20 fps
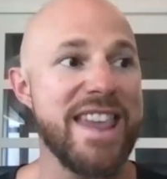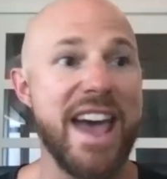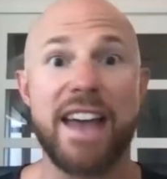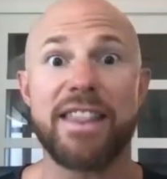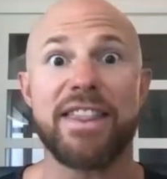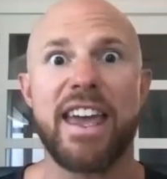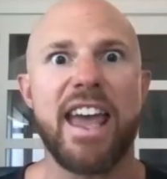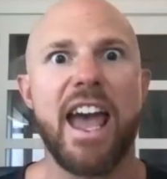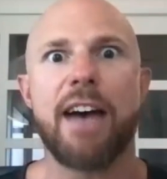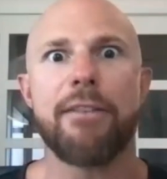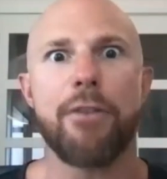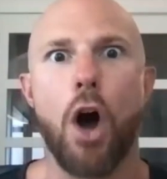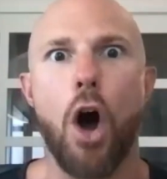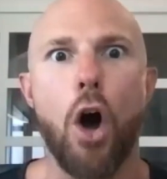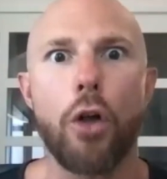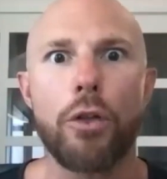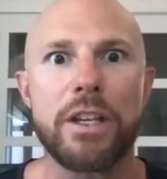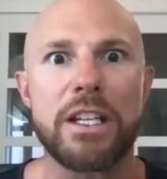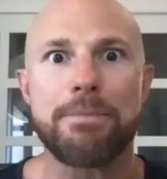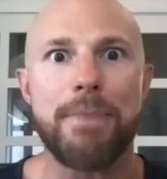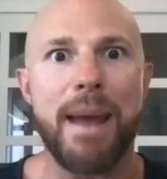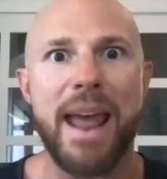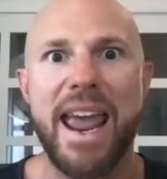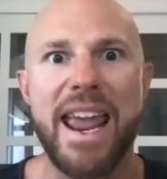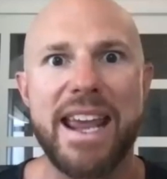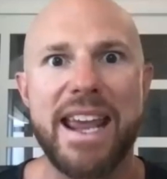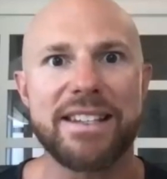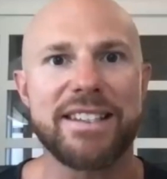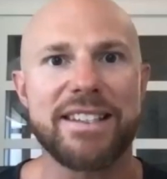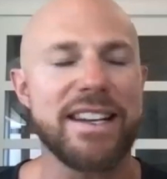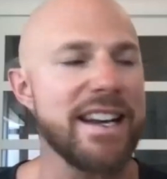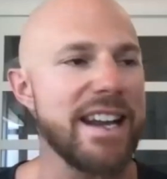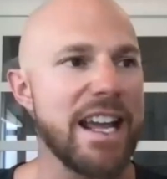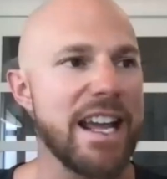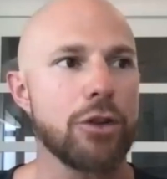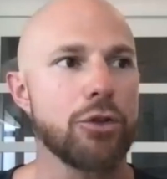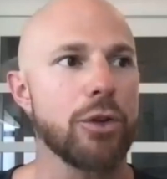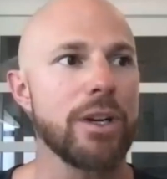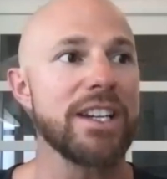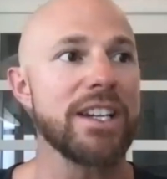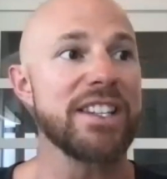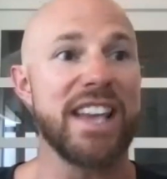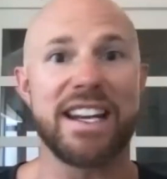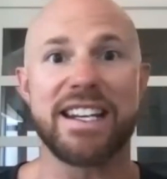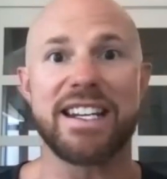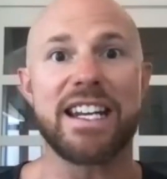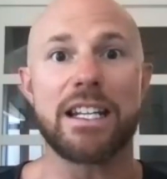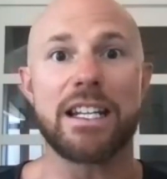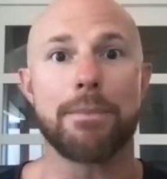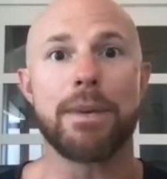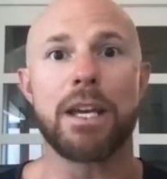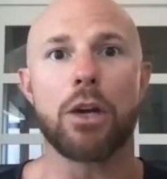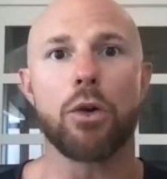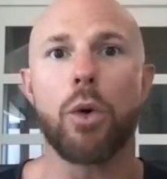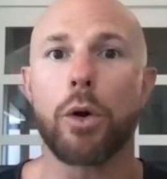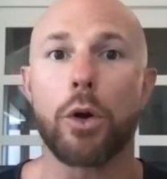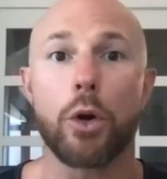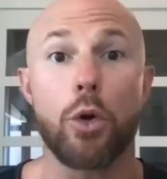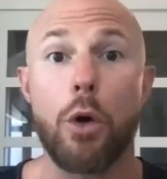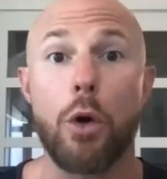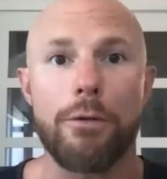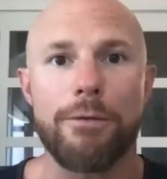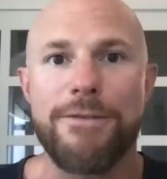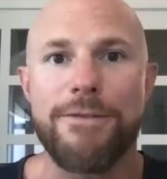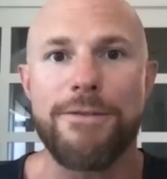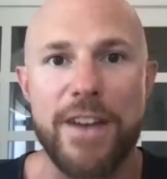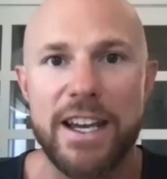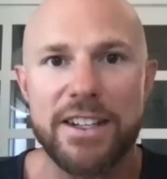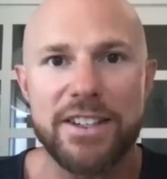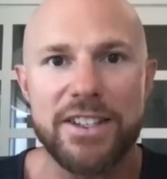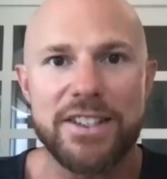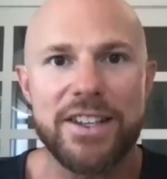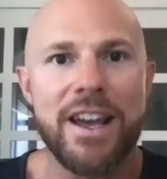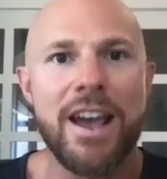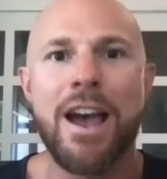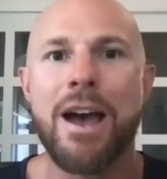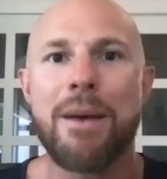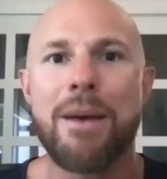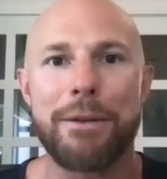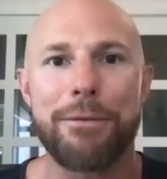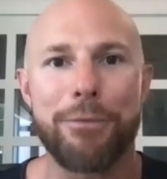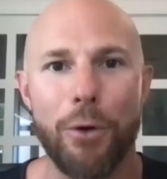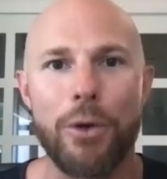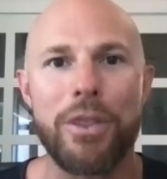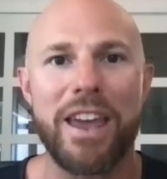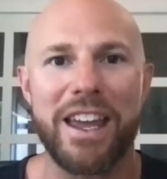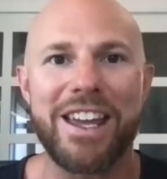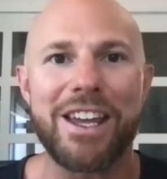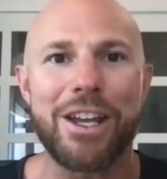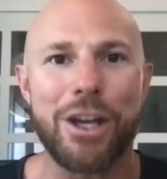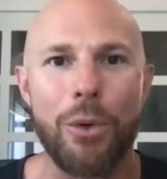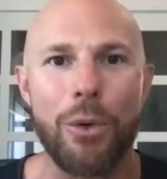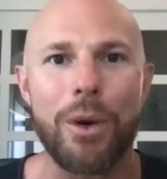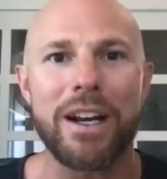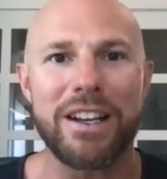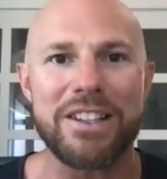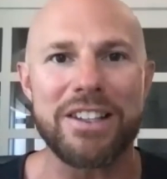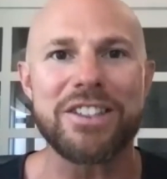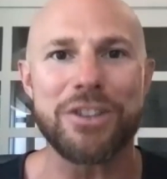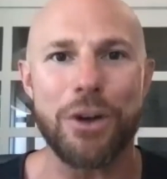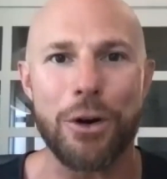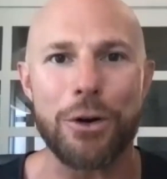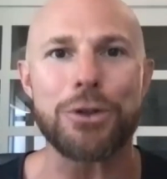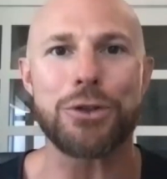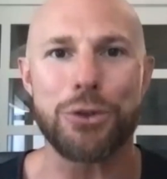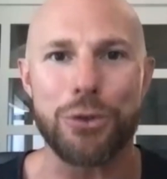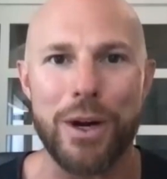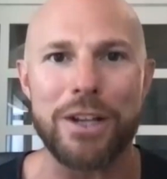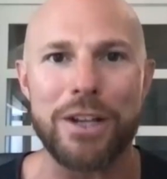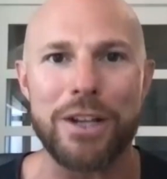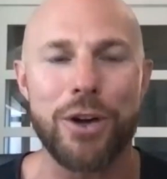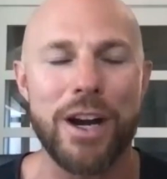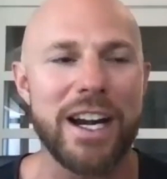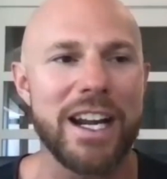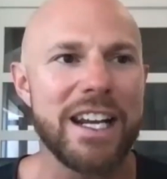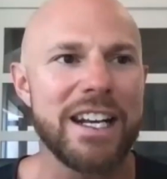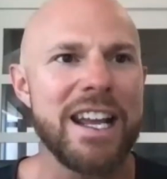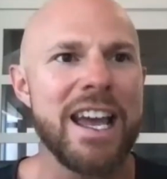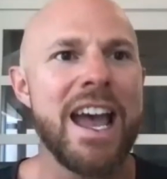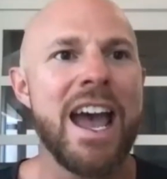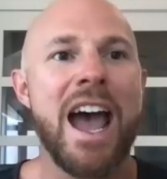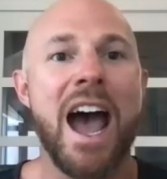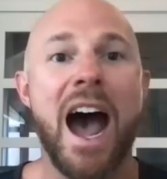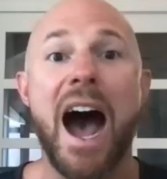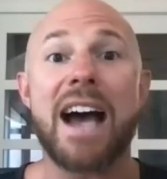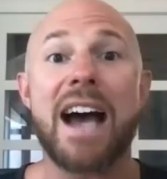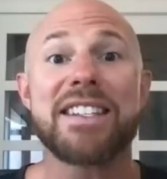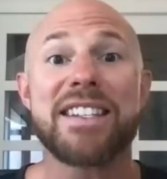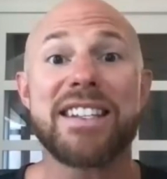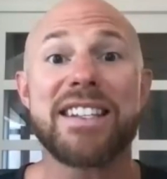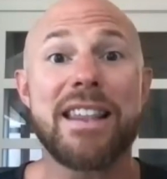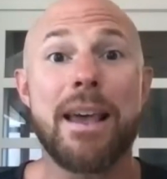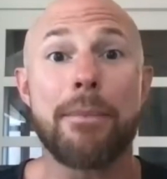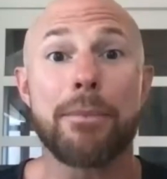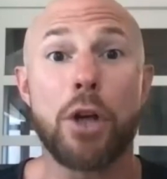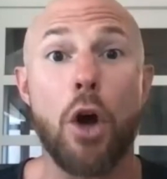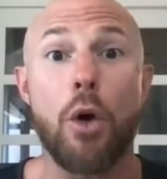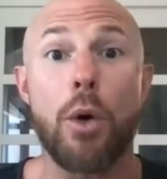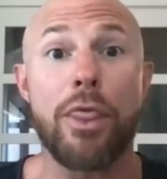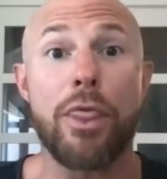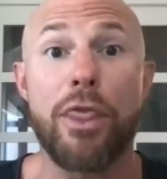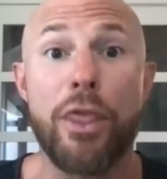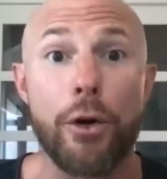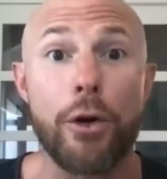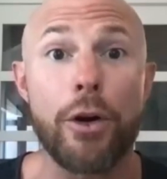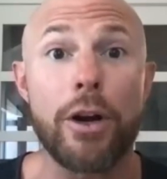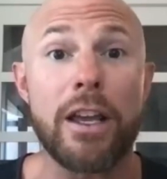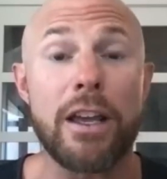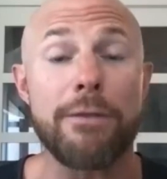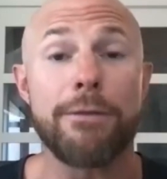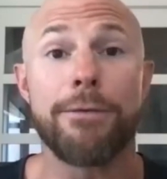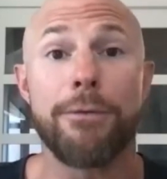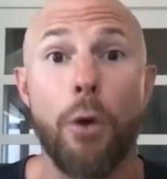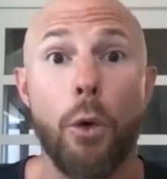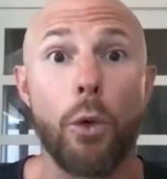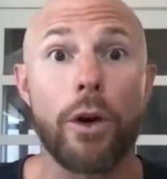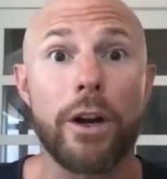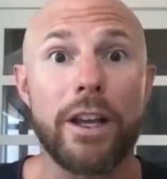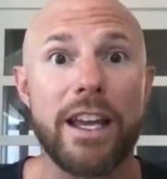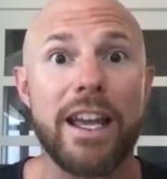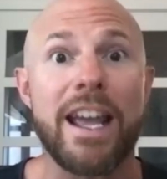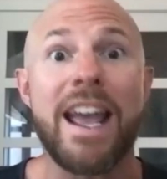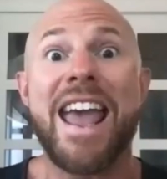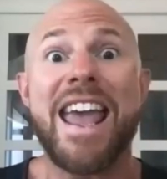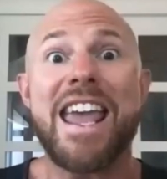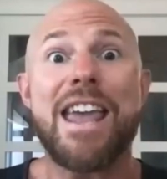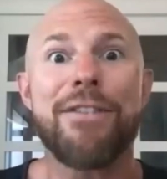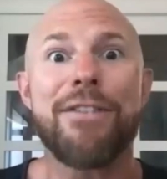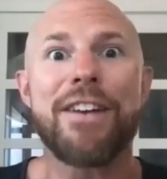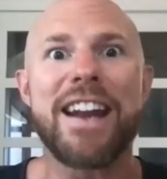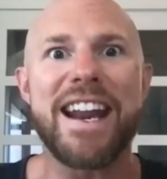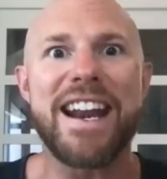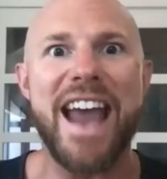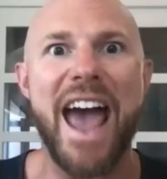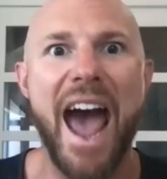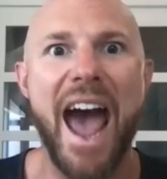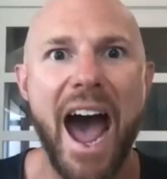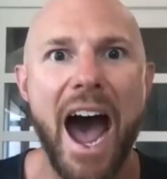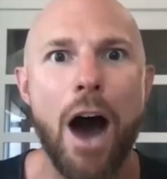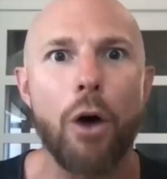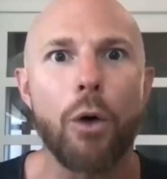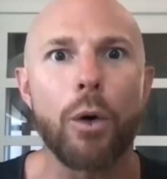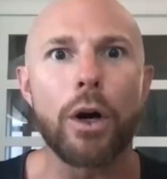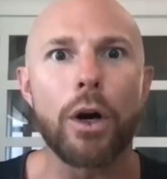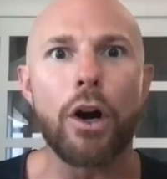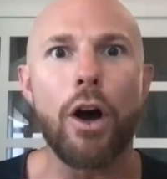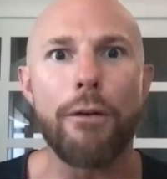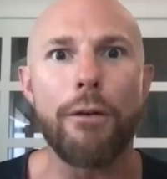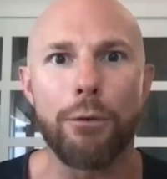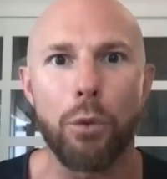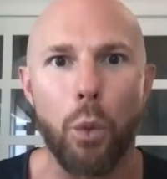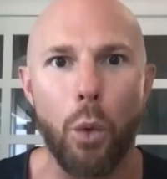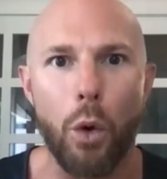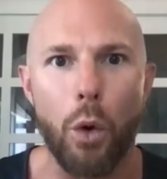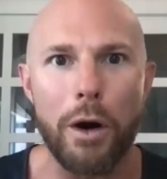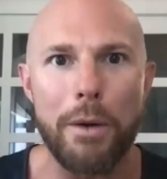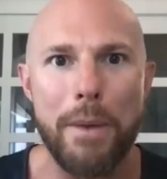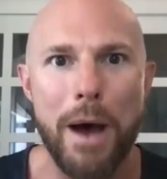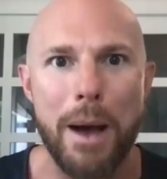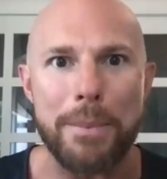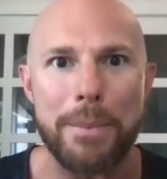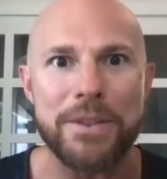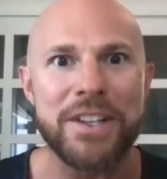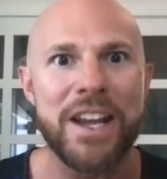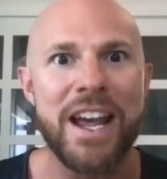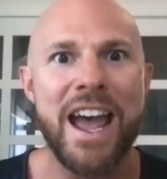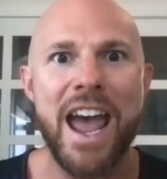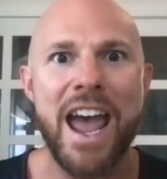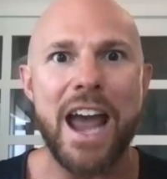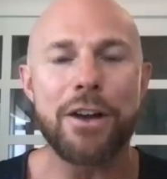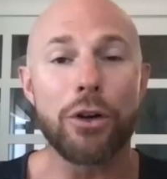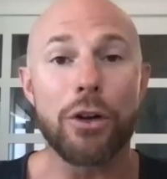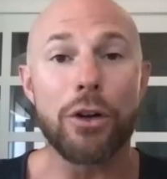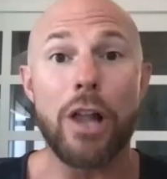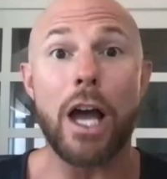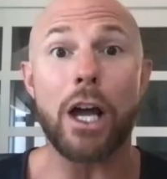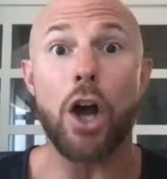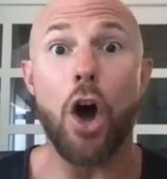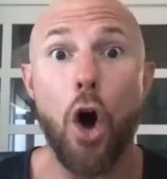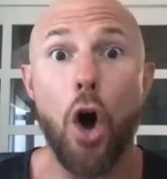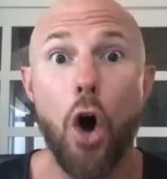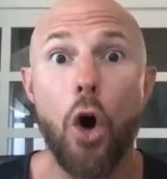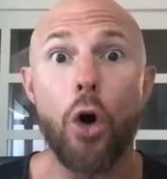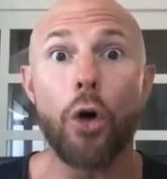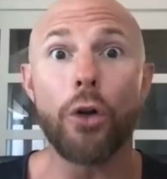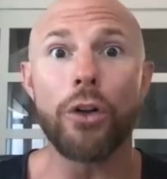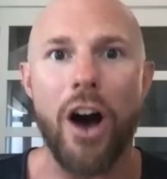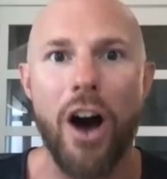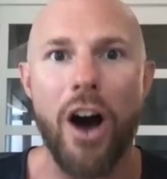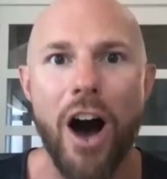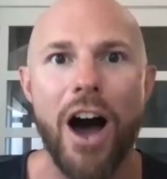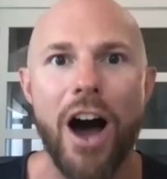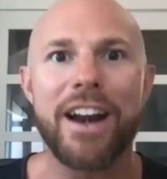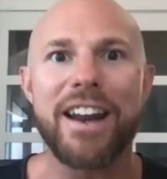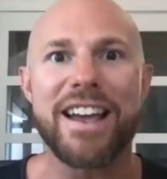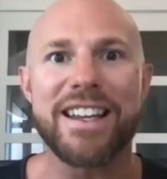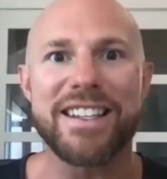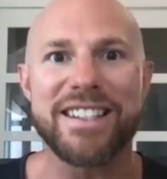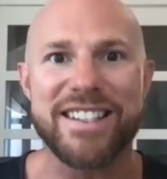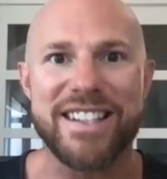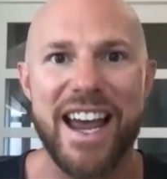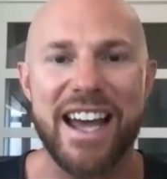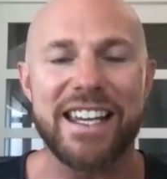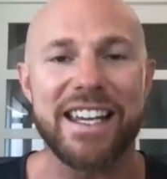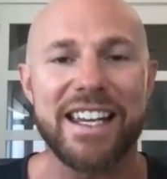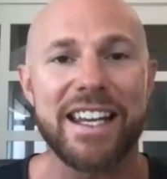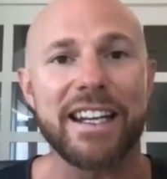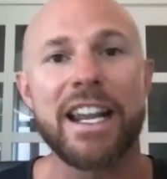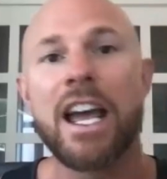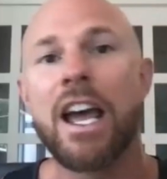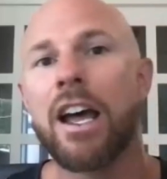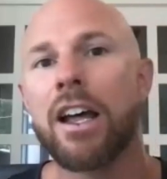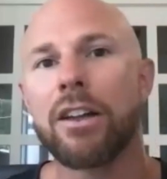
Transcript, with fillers: that they have all these pains and injuries that need to be quote unquote fixed before they can go in and start strength training. I see them going 30, 40, even an hour of warm ups. And you're like, hold on a second.